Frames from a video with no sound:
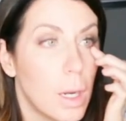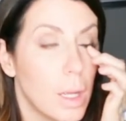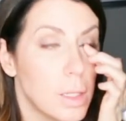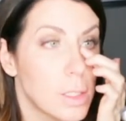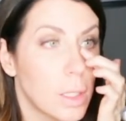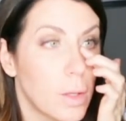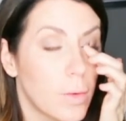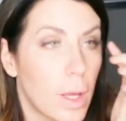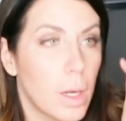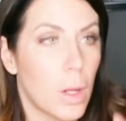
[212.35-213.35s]
until I've
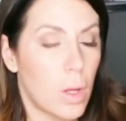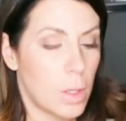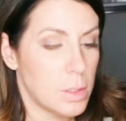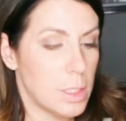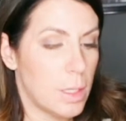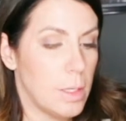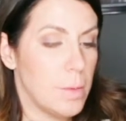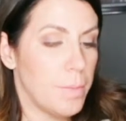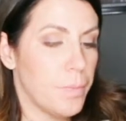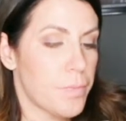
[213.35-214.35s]
got it all
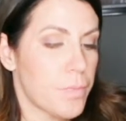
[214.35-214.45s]
done.